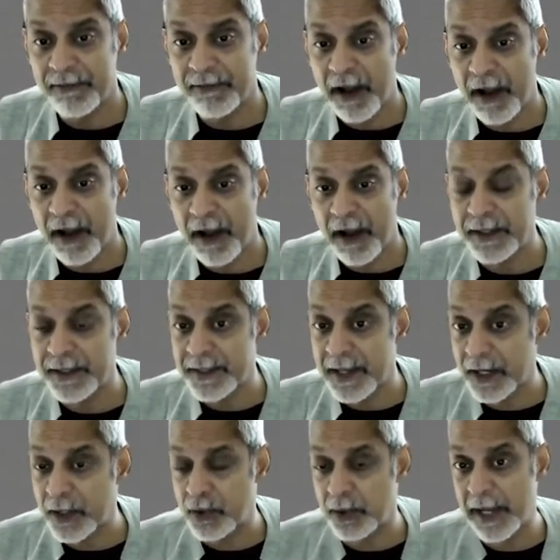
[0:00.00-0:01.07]
violence,
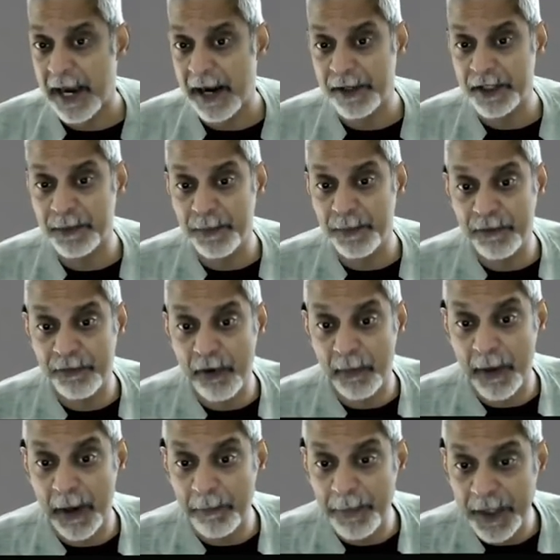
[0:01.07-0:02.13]
sexual harassment
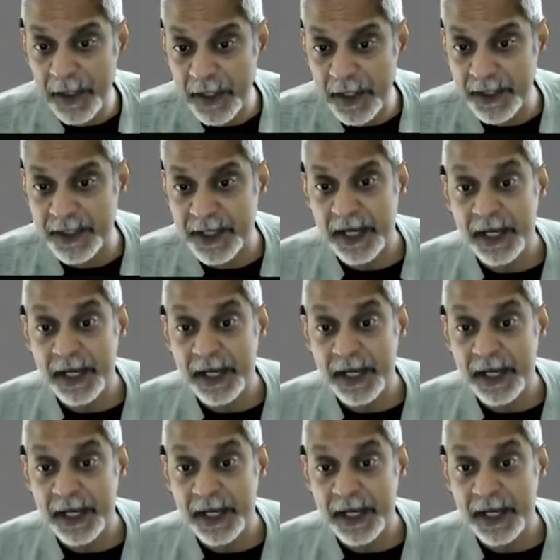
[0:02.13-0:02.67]
from our peers,